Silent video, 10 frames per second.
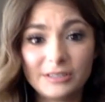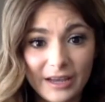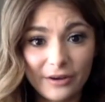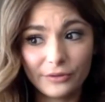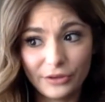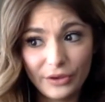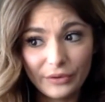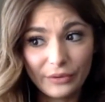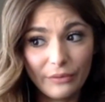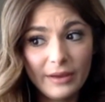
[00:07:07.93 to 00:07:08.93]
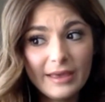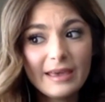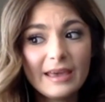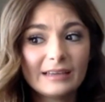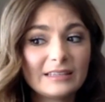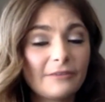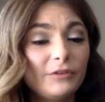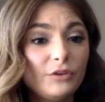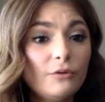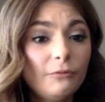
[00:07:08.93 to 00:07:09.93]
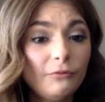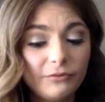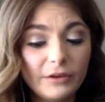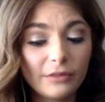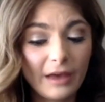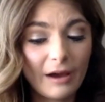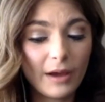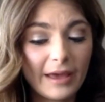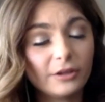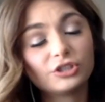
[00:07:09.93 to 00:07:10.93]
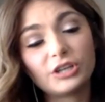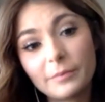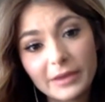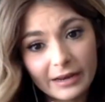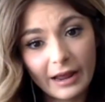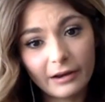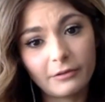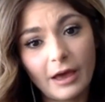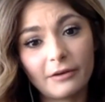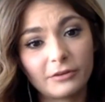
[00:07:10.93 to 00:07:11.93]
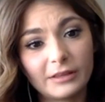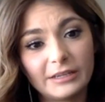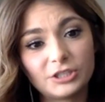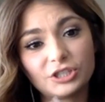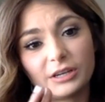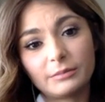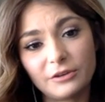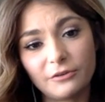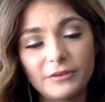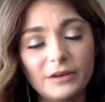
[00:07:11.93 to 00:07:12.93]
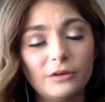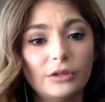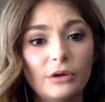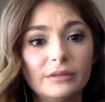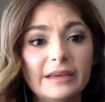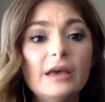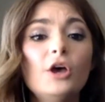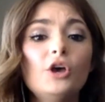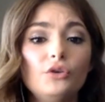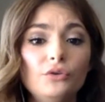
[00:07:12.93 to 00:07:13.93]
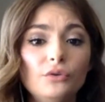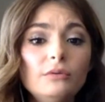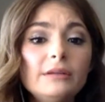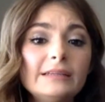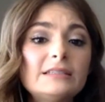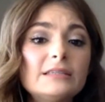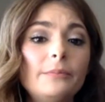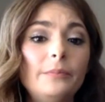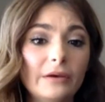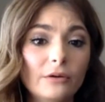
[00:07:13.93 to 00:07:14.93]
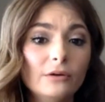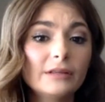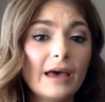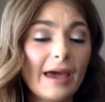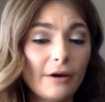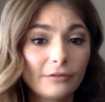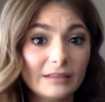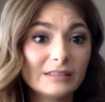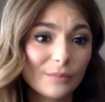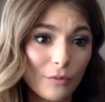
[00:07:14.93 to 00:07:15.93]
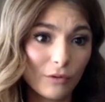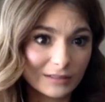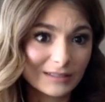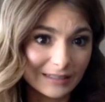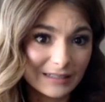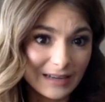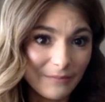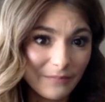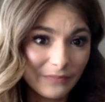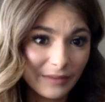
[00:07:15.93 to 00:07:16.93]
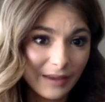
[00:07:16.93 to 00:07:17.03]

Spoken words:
that should tell you is if you feel that way, you're jumping in out of relationships, you feel lonely, you need to build a healthy support system